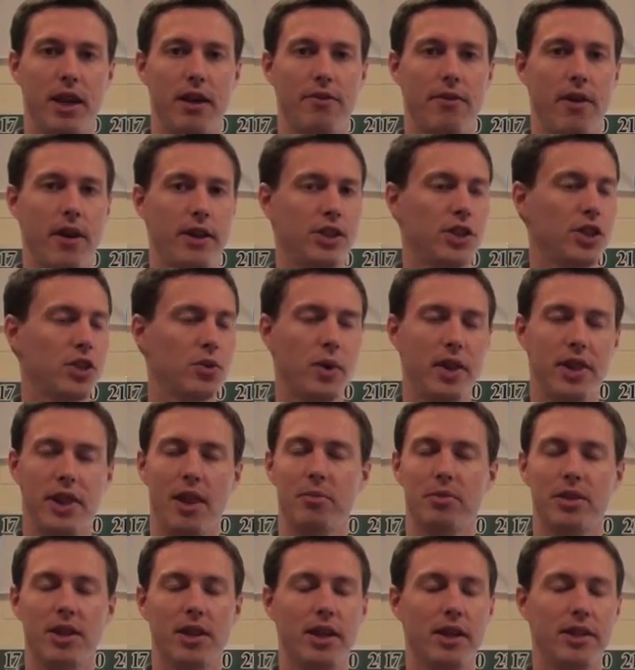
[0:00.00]
If I just want
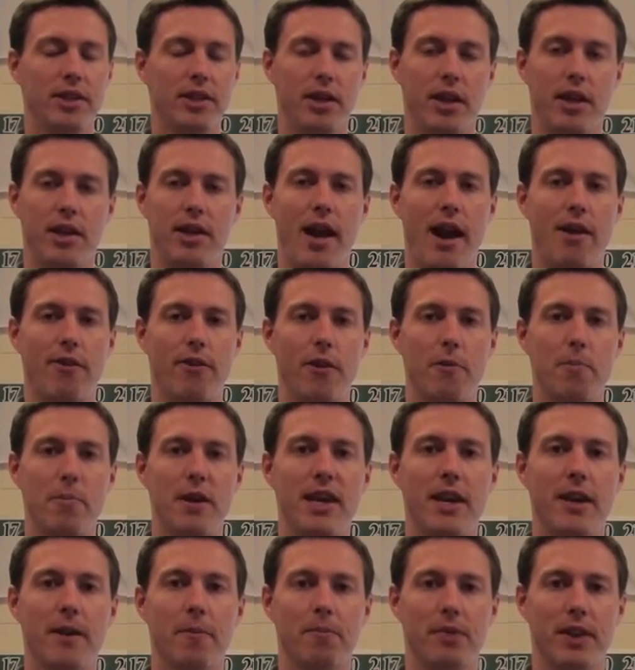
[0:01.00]
them to listen and not
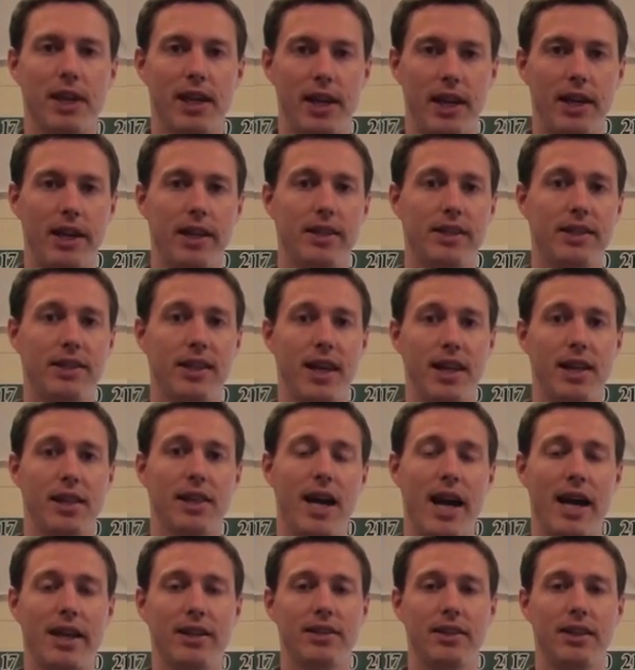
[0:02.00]
repeat, and I need to say,
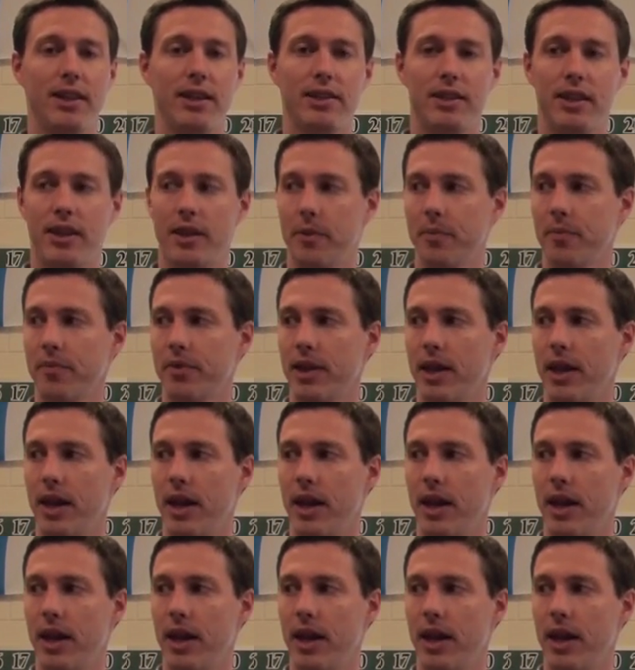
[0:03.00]
class, listen,